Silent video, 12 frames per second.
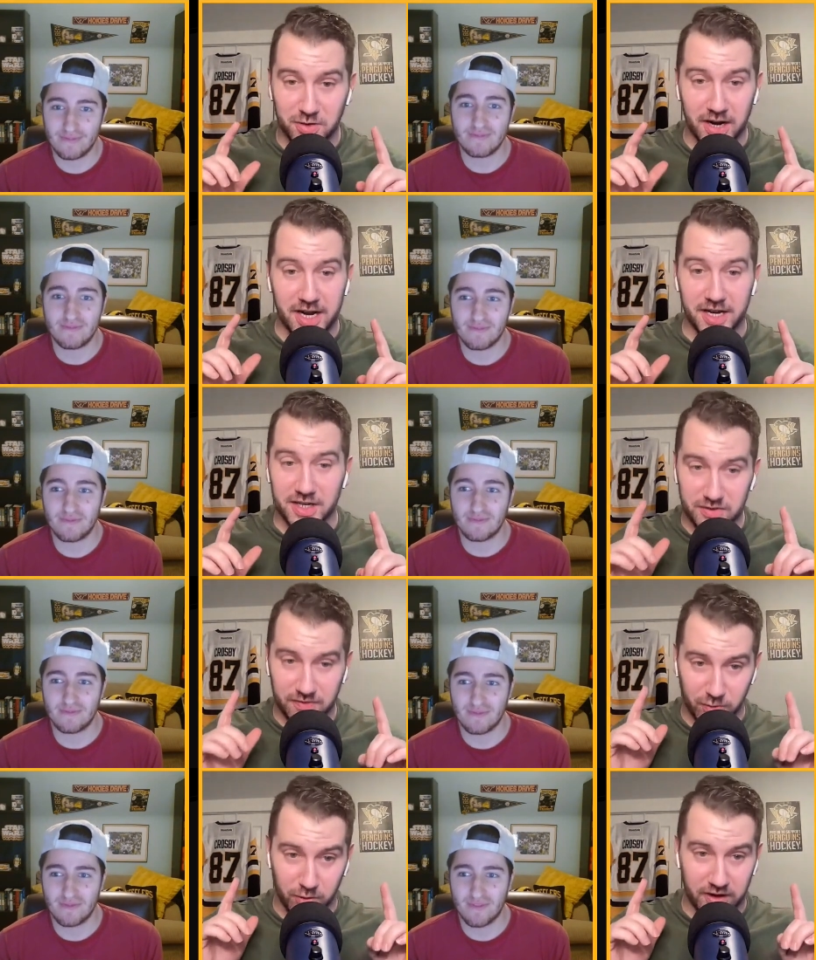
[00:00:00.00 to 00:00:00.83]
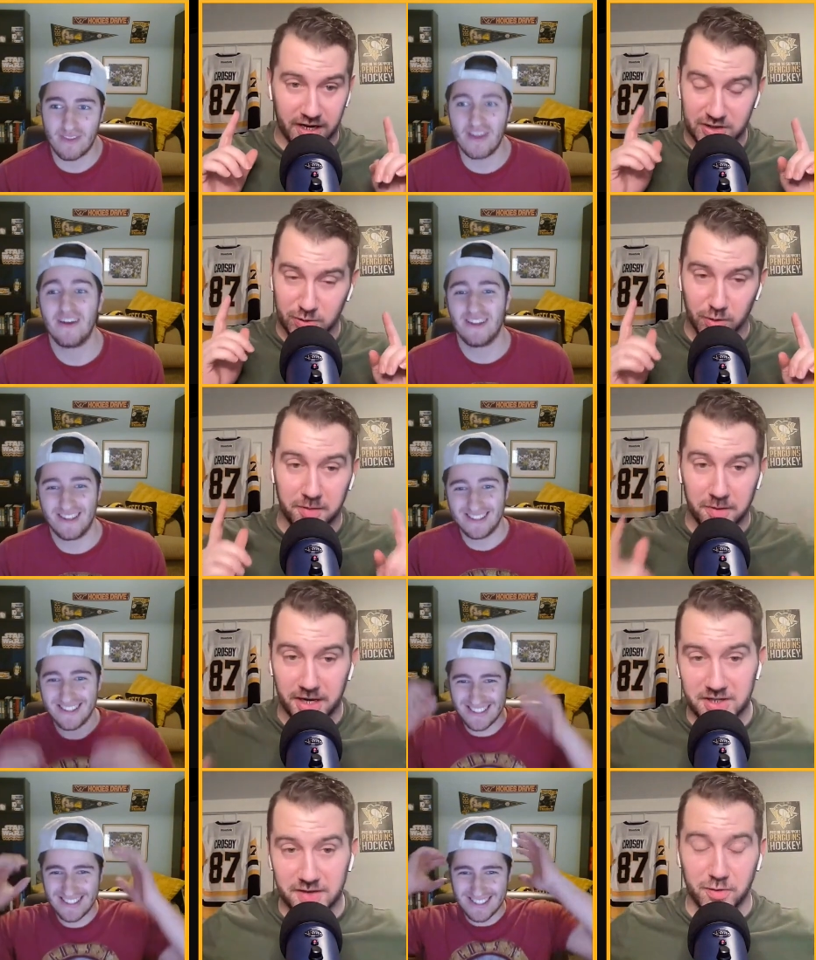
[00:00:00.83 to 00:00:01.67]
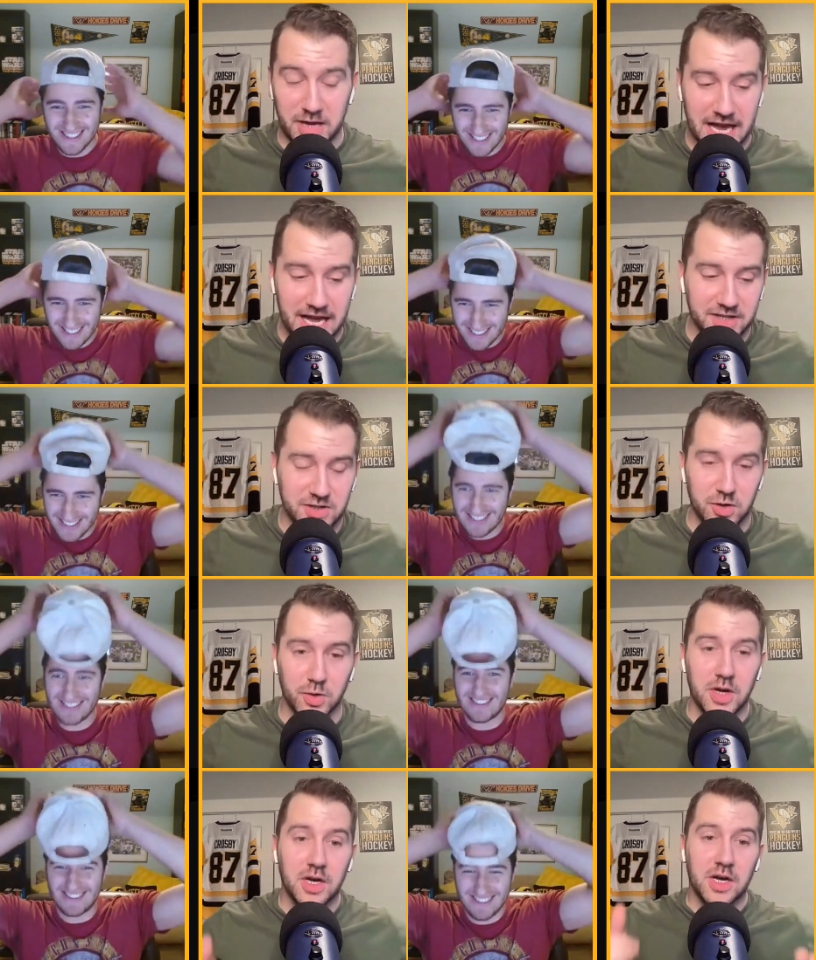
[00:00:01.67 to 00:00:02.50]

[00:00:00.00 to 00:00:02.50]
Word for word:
Speaker 1: greatness for the next twenty minutes if we had to.